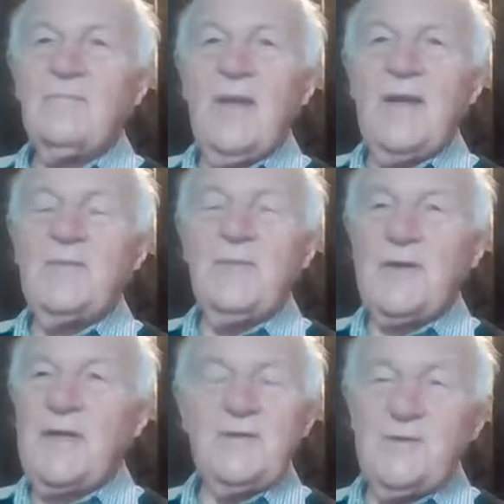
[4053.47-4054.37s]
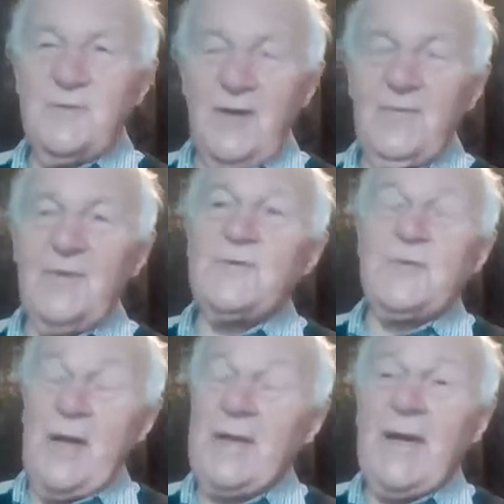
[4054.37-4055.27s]
81, 82. I've lost
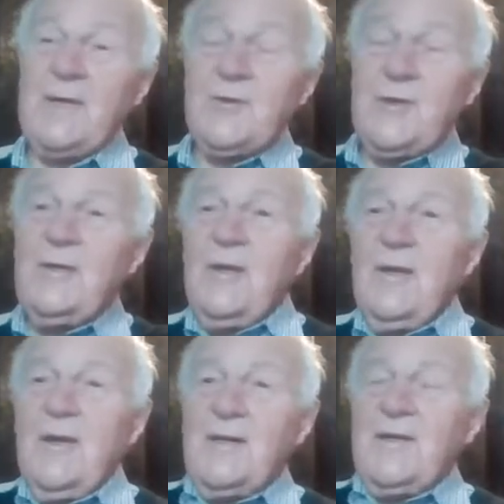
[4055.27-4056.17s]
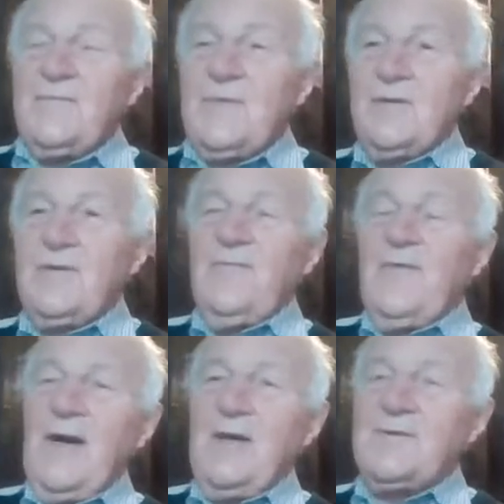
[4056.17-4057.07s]
track, actually. I'd have to look at
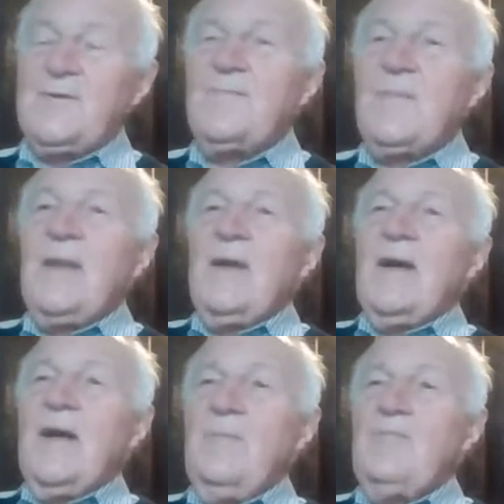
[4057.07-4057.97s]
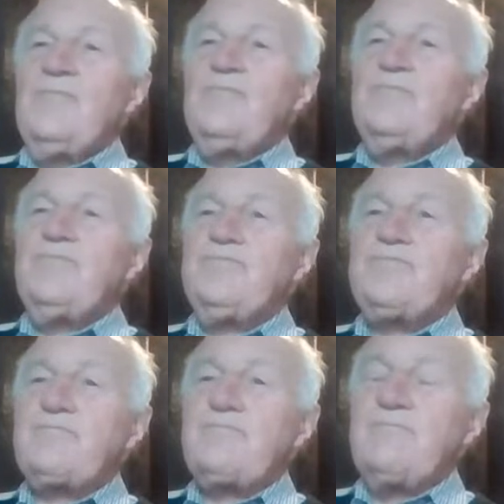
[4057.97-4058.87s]
files.
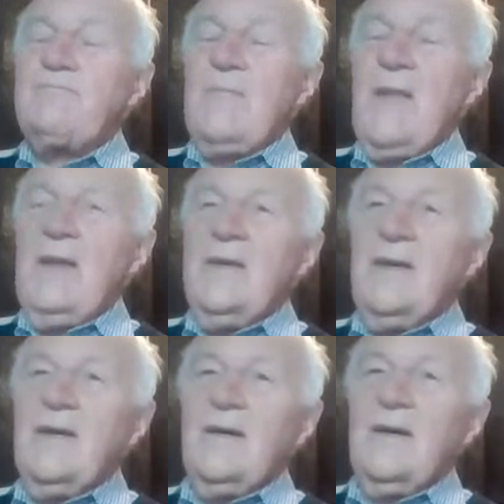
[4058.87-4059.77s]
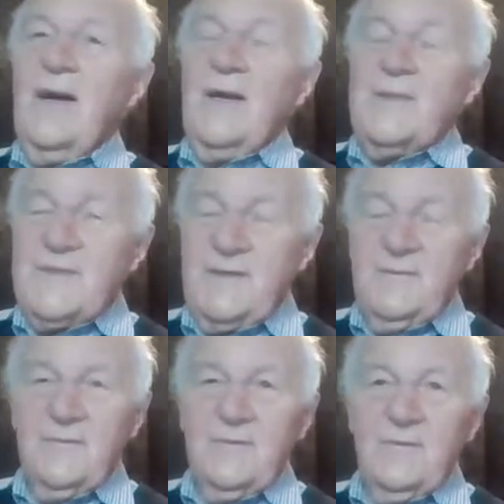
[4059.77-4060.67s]
I said,
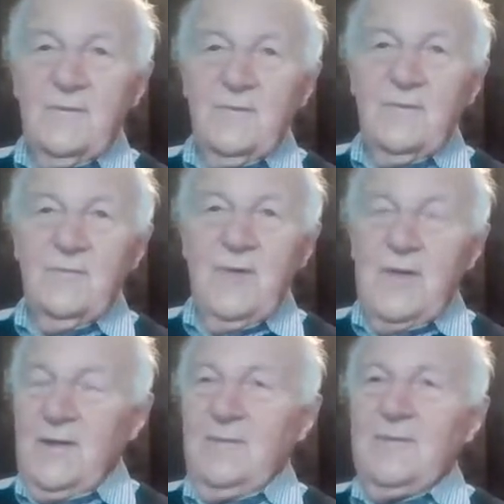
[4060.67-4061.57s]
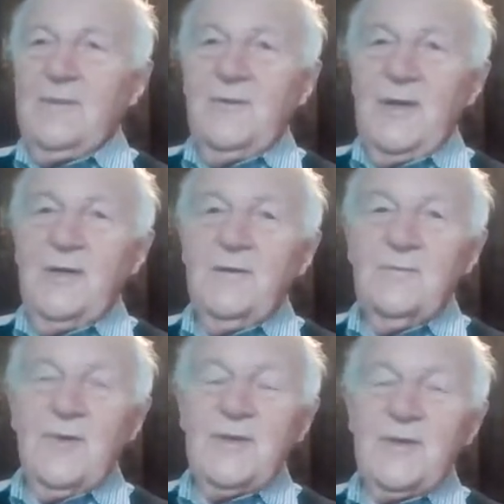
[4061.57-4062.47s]
well, you know,
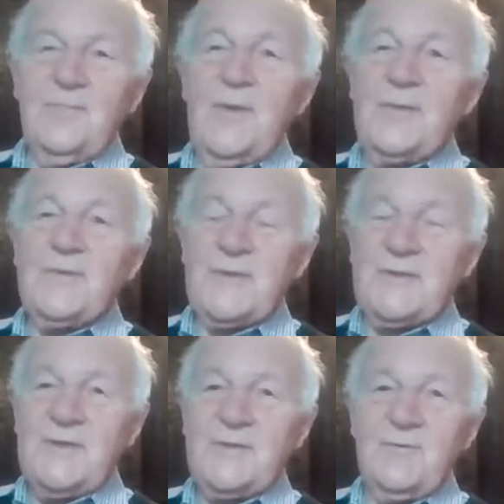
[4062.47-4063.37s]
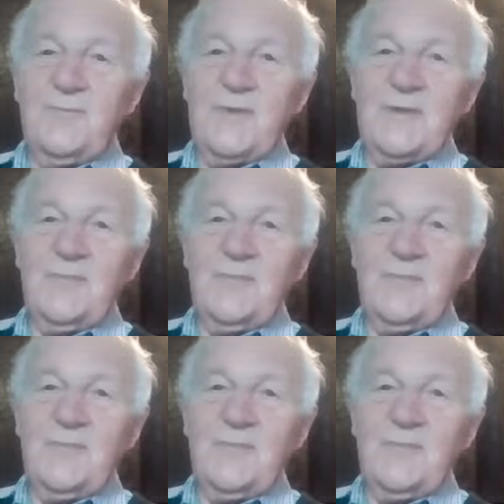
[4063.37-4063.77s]
we're the most successful bit of the